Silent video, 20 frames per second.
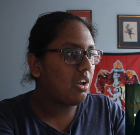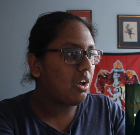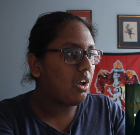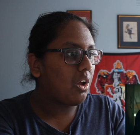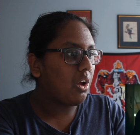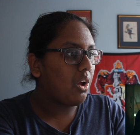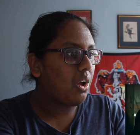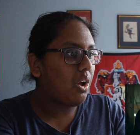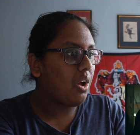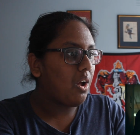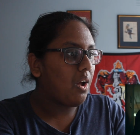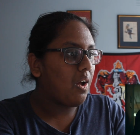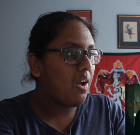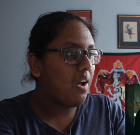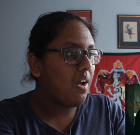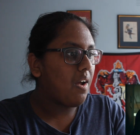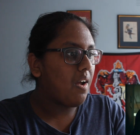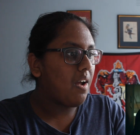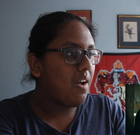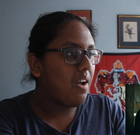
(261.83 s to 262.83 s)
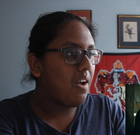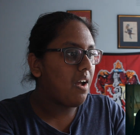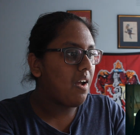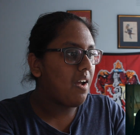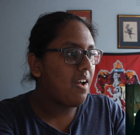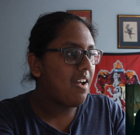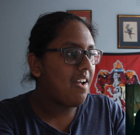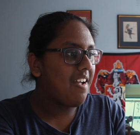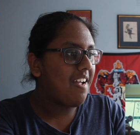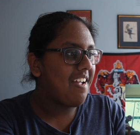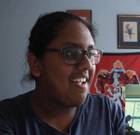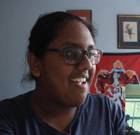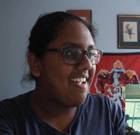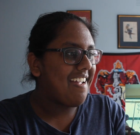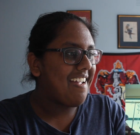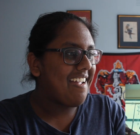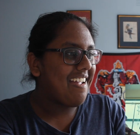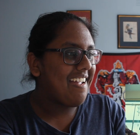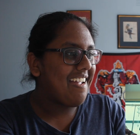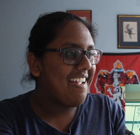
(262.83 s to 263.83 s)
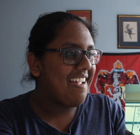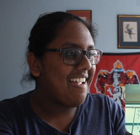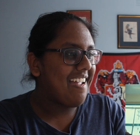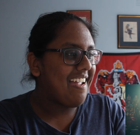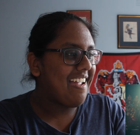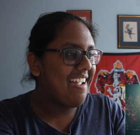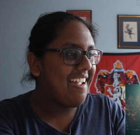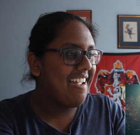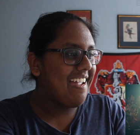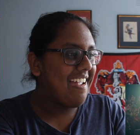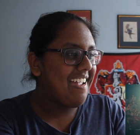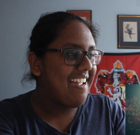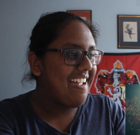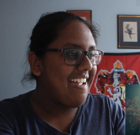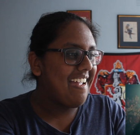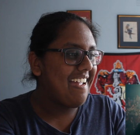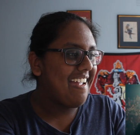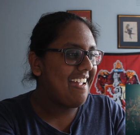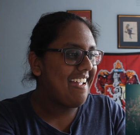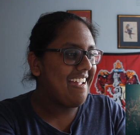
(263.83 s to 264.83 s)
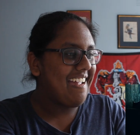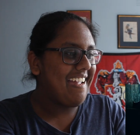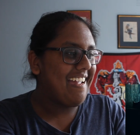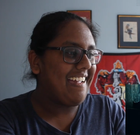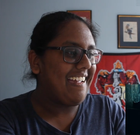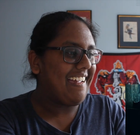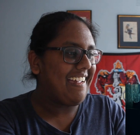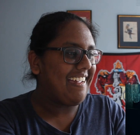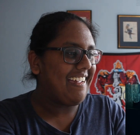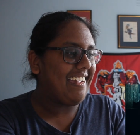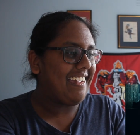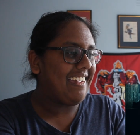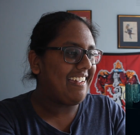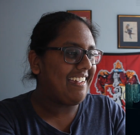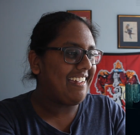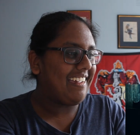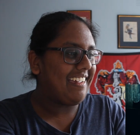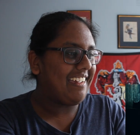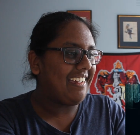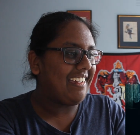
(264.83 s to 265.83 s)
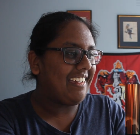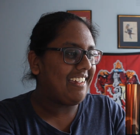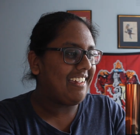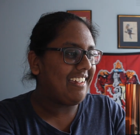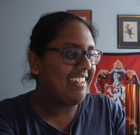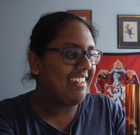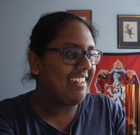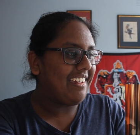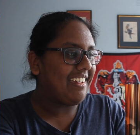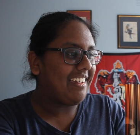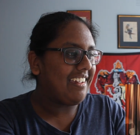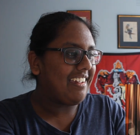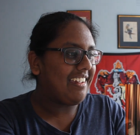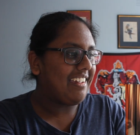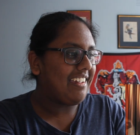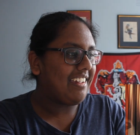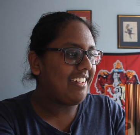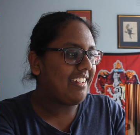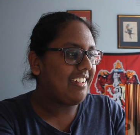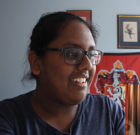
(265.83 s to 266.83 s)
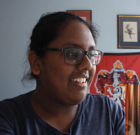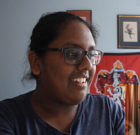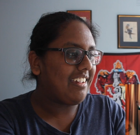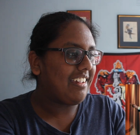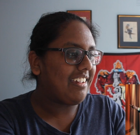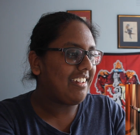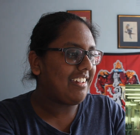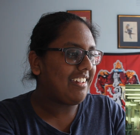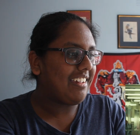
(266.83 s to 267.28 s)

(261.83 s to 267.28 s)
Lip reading: (silence)